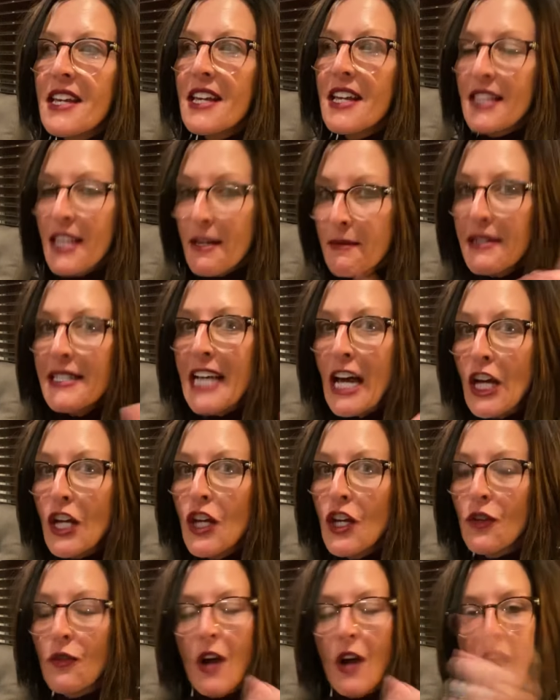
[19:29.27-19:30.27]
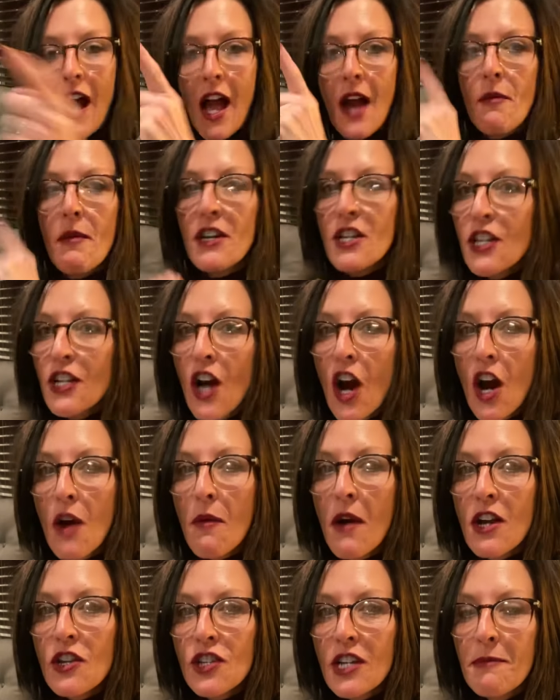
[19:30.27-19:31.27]
Let me tell you, I went to the car
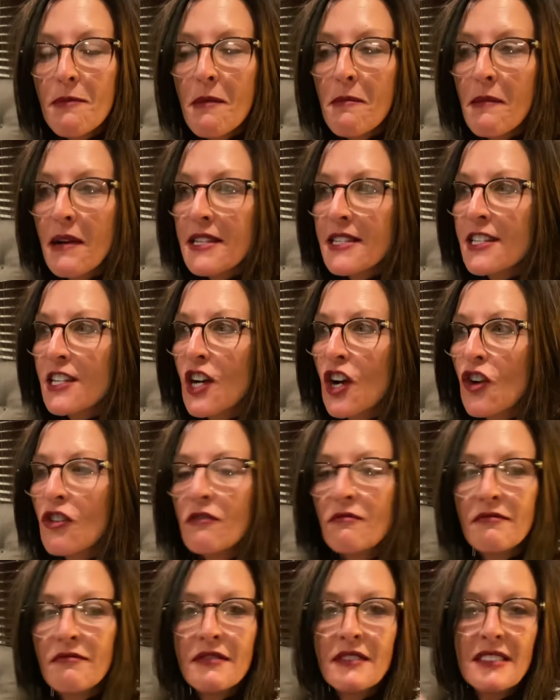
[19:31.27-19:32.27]
wash a couple months ago.